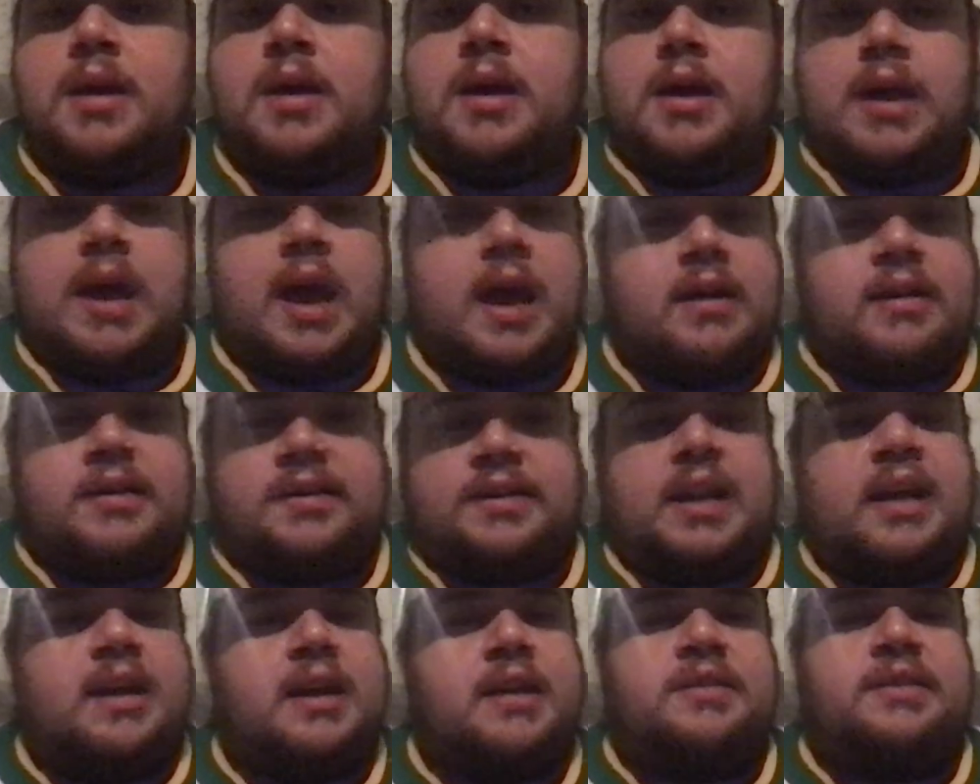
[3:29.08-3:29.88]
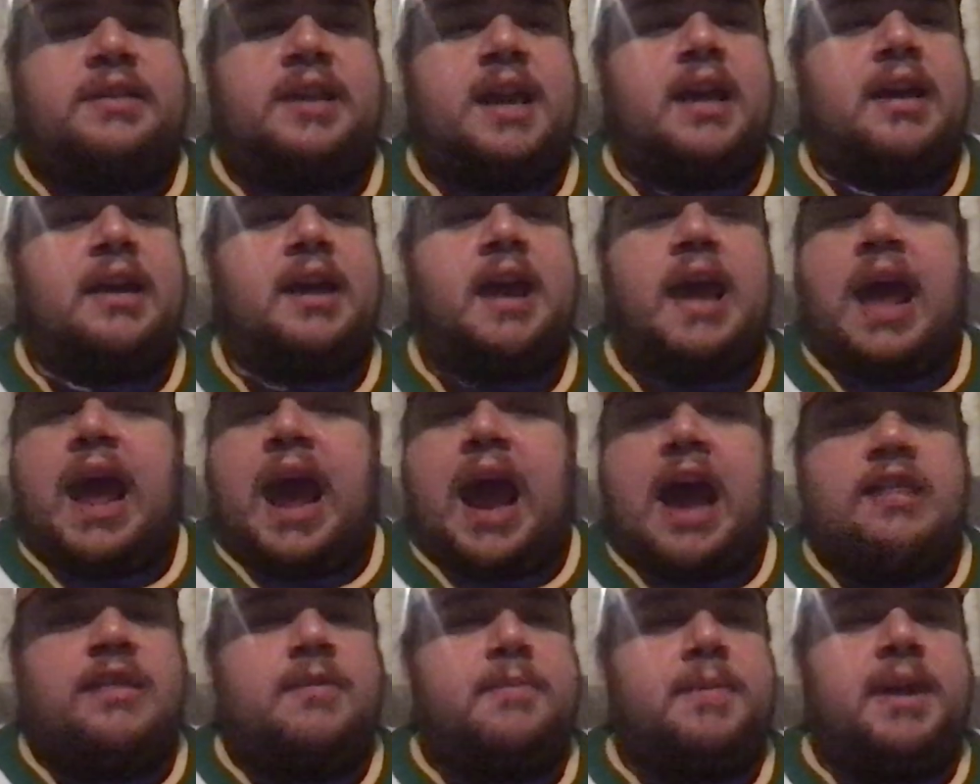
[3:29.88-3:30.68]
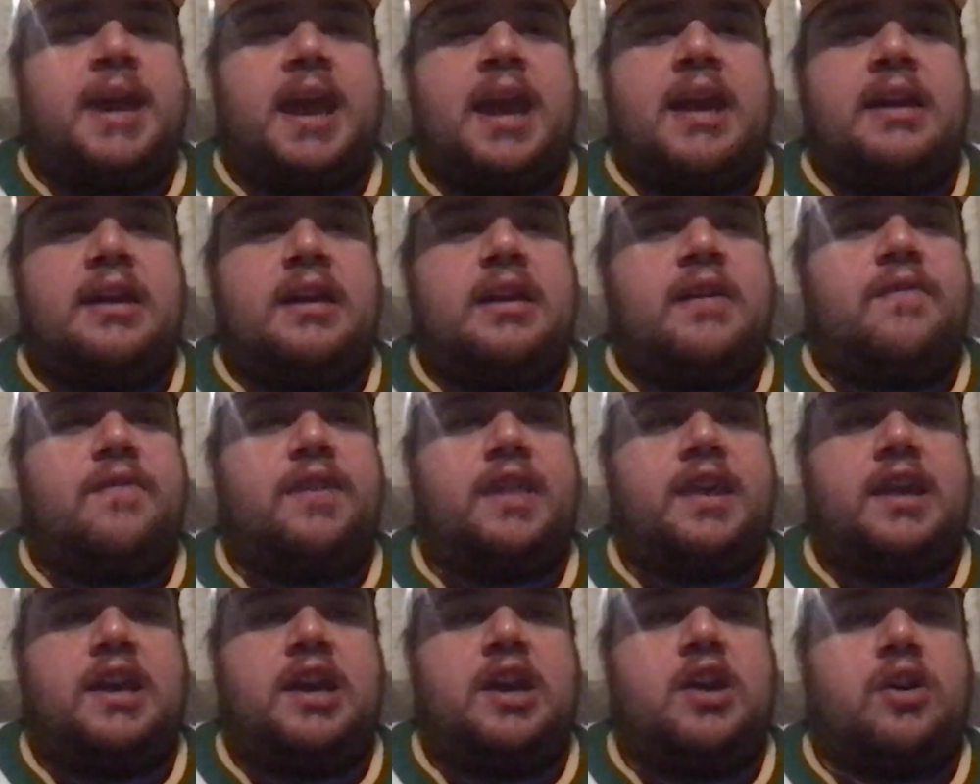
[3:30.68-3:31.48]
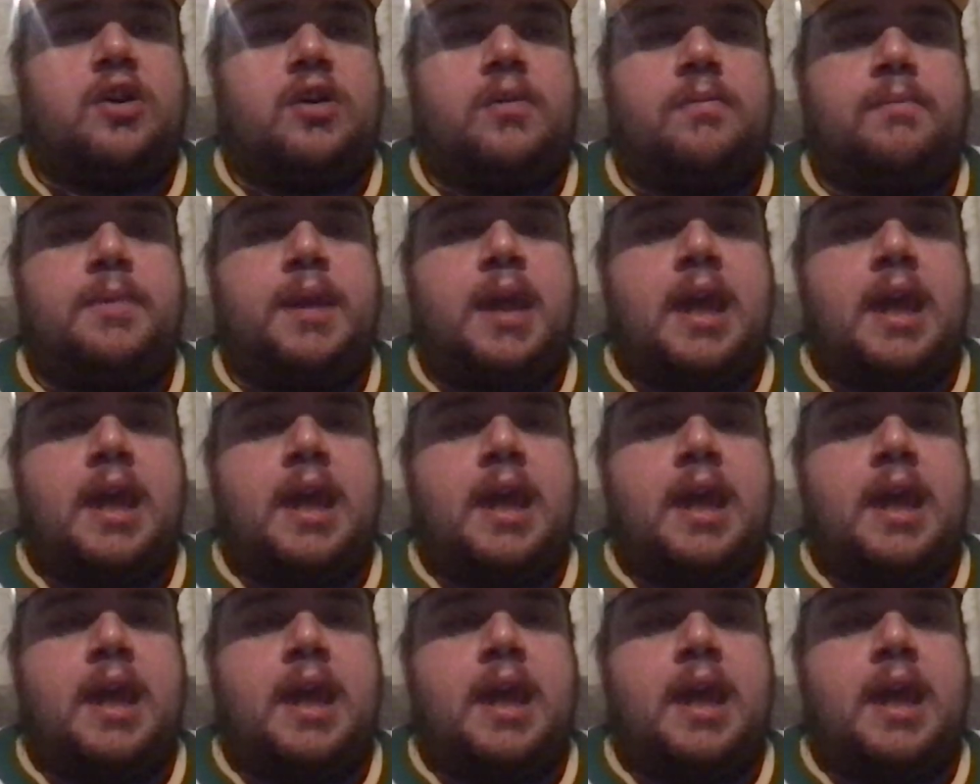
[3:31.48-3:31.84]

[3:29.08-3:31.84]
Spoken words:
Yeah, because like I say, at the beginning of the year,